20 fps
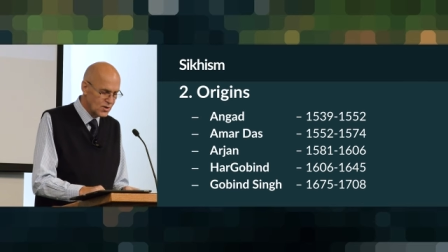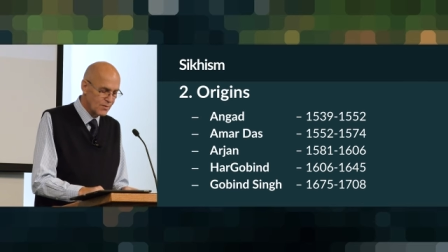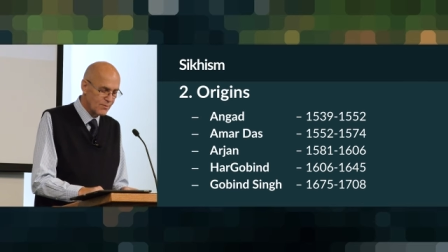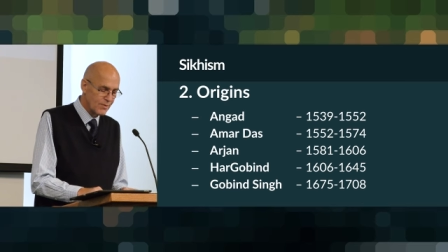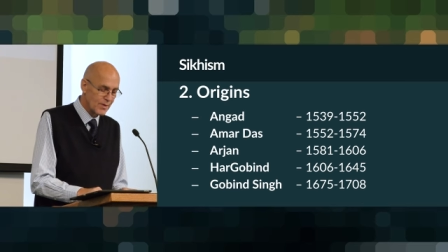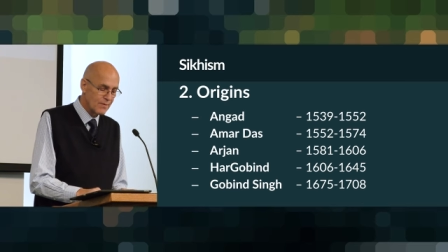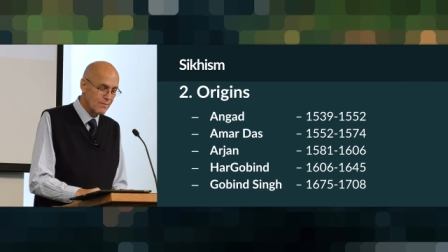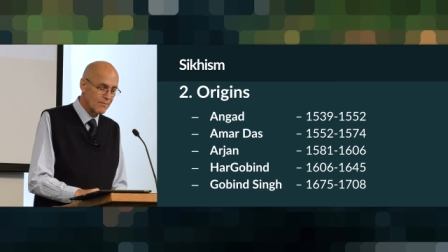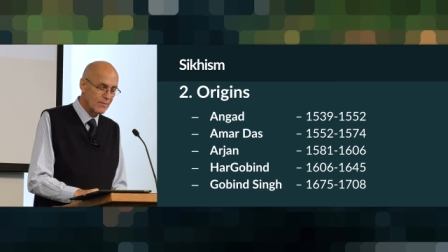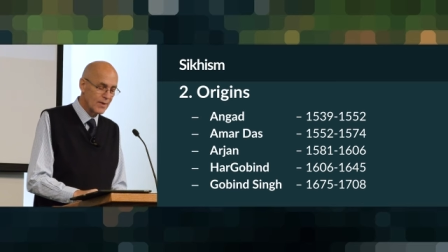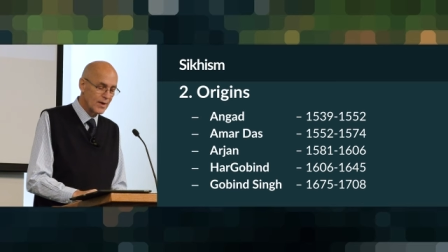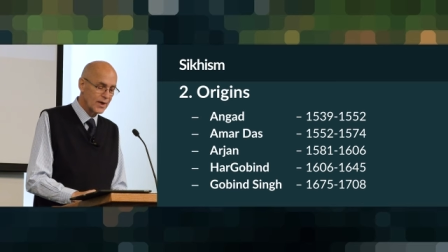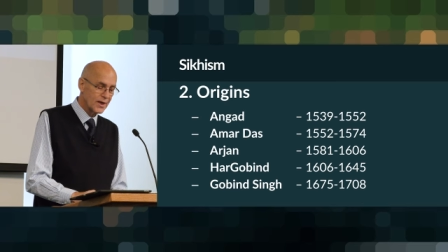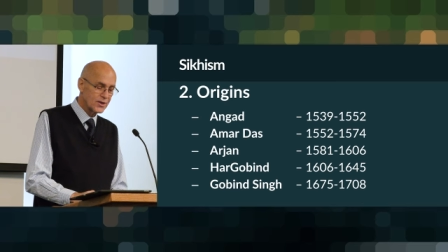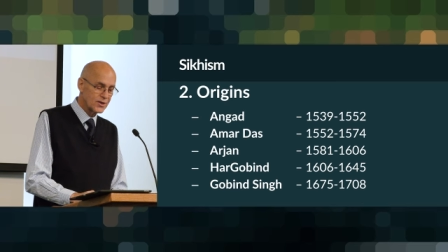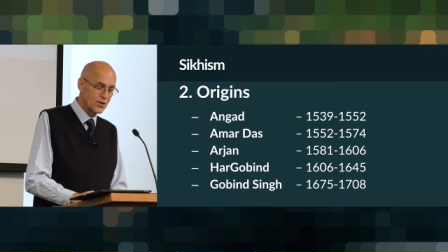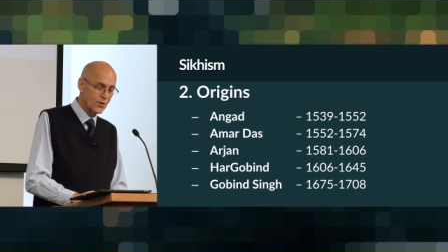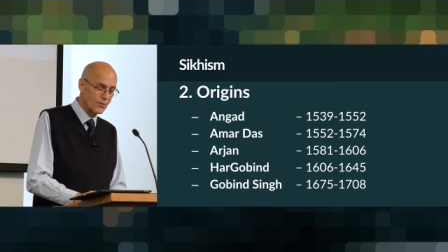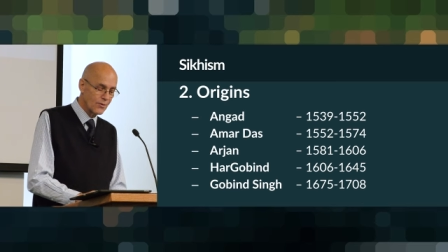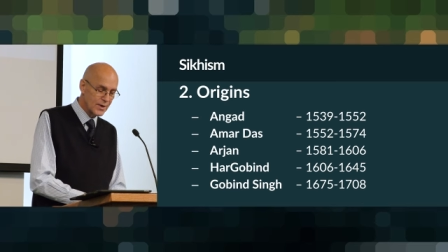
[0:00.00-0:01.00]
to be
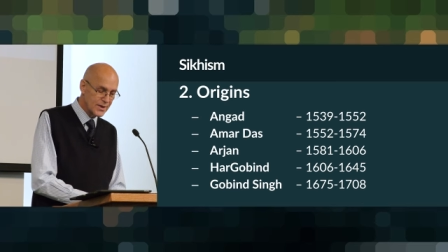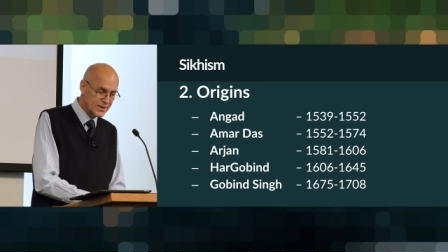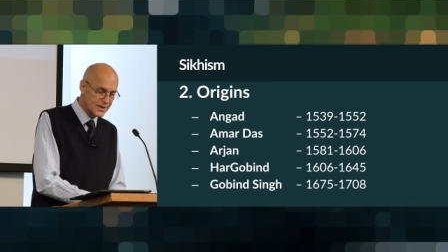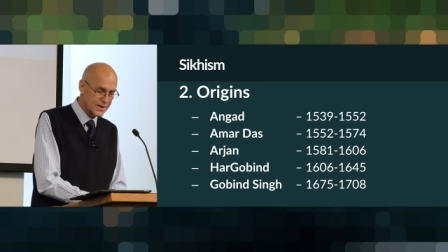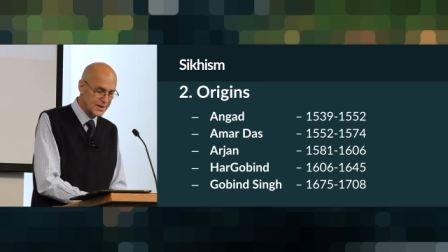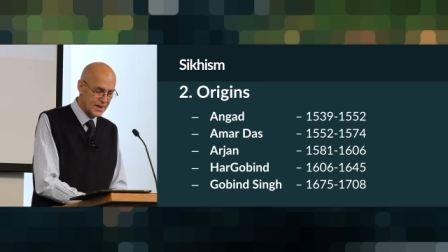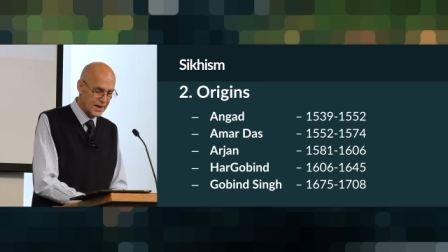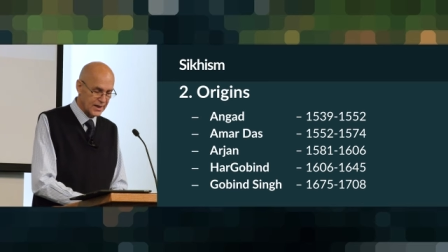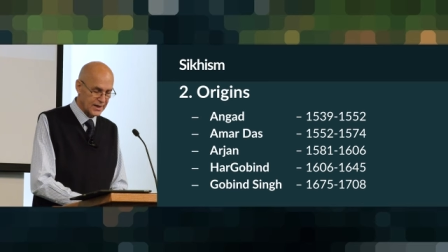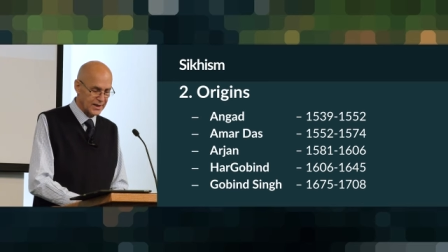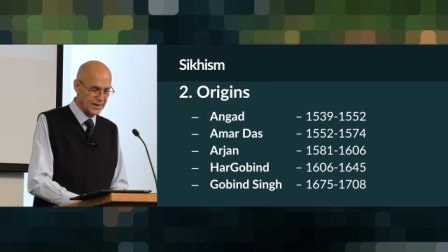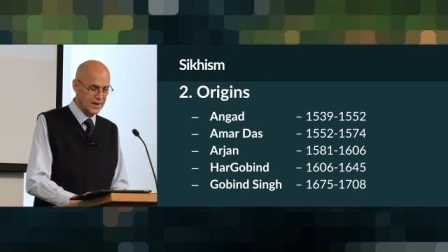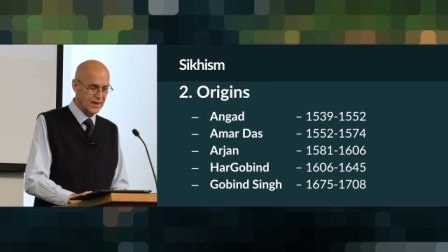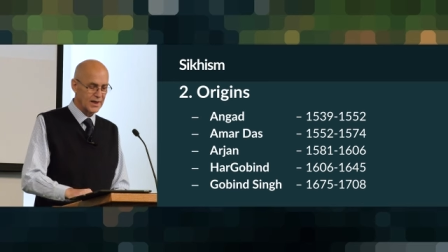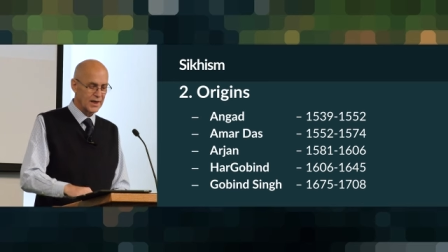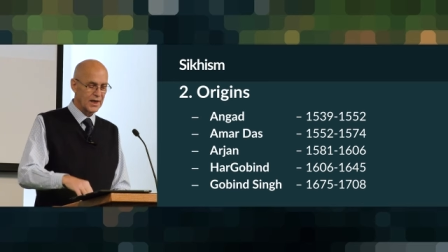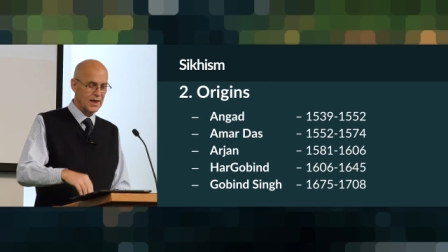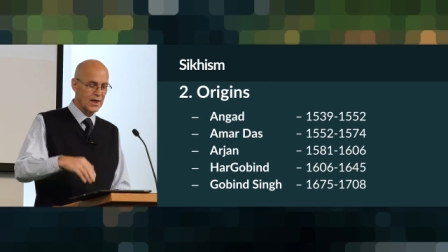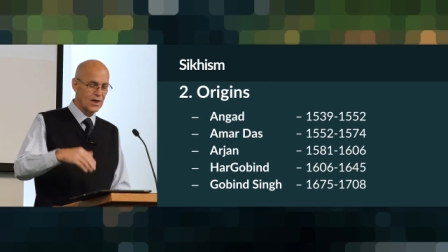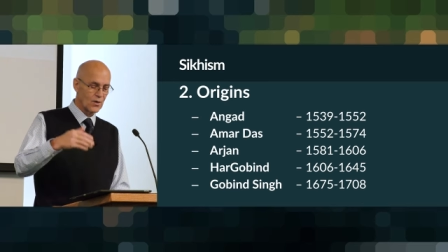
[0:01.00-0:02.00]
militaristic
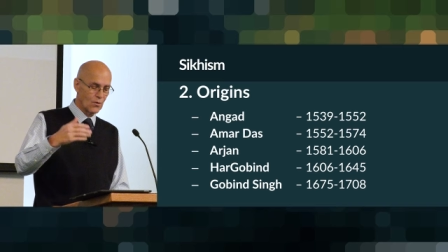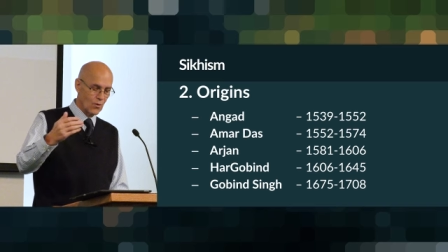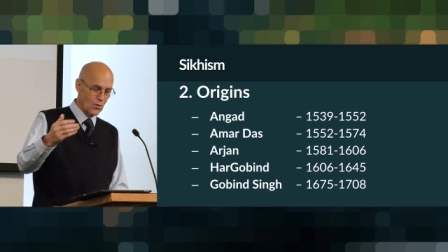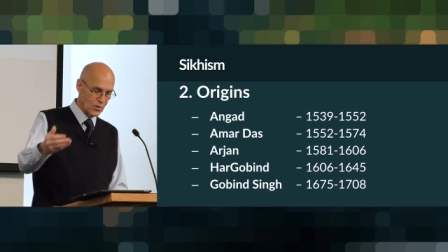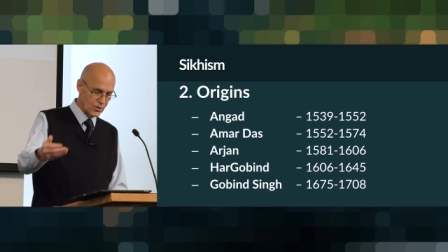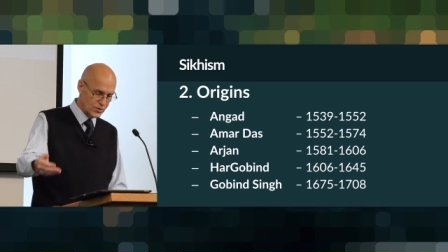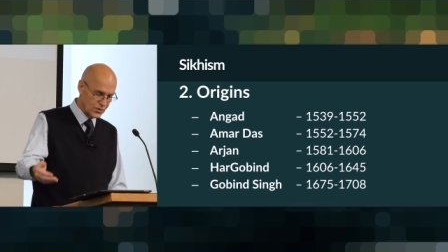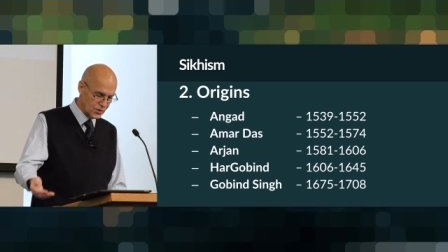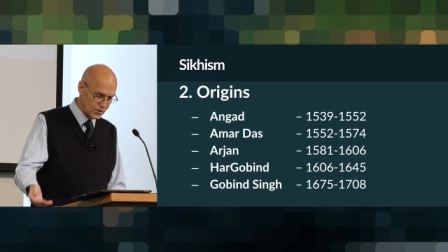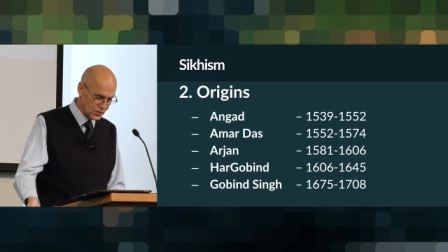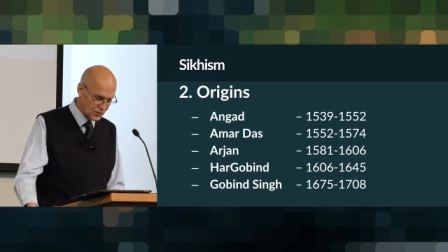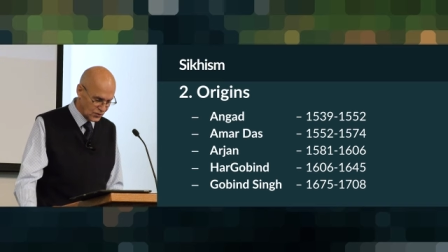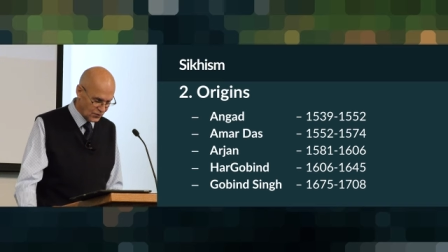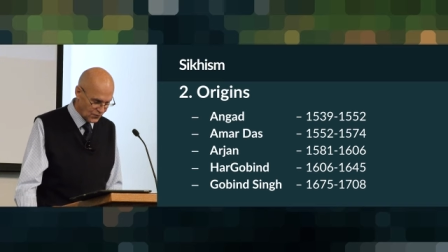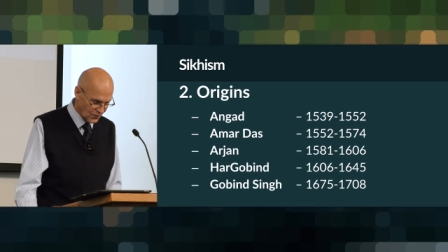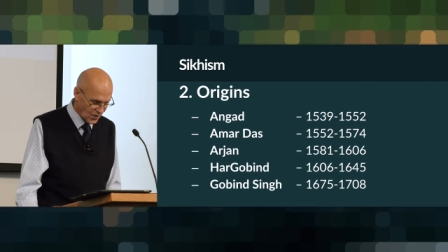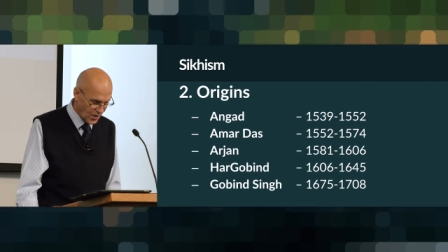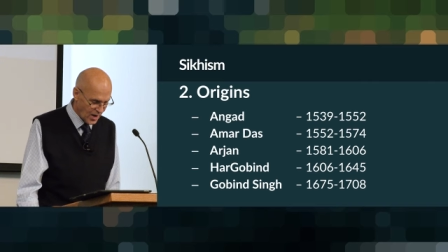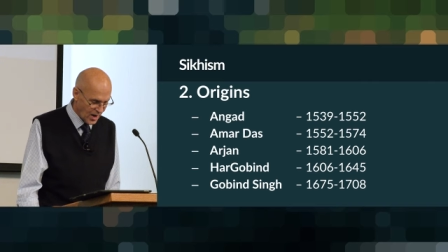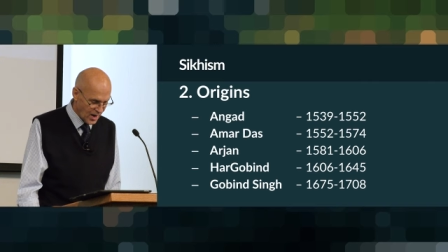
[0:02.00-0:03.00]
in order to
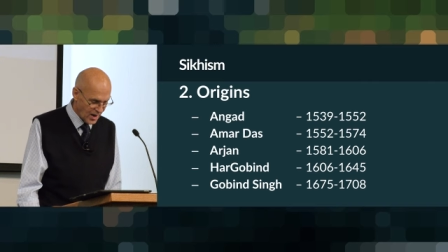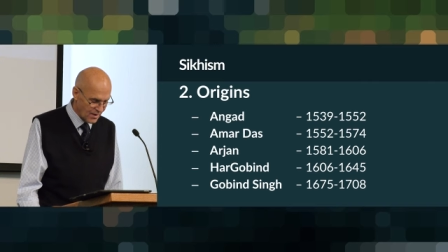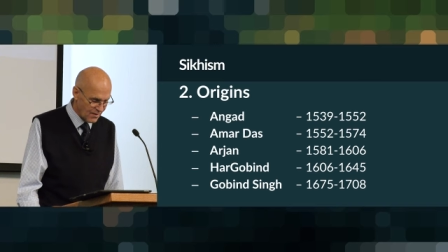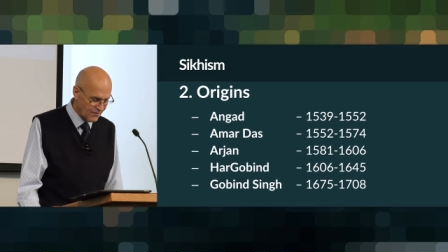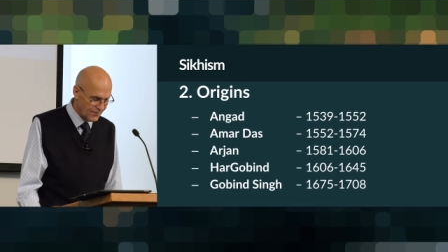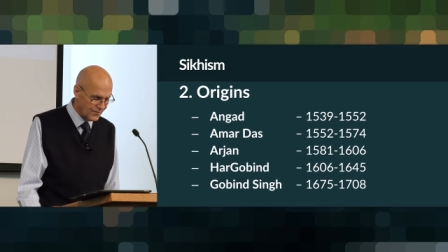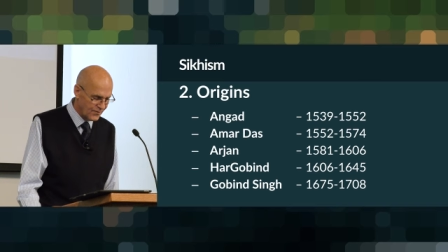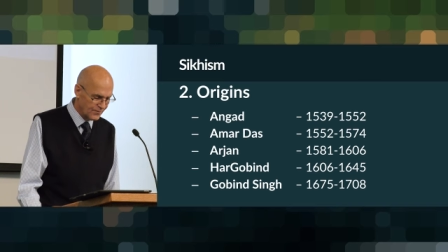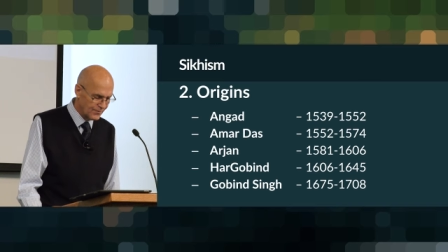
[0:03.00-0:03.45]
survive.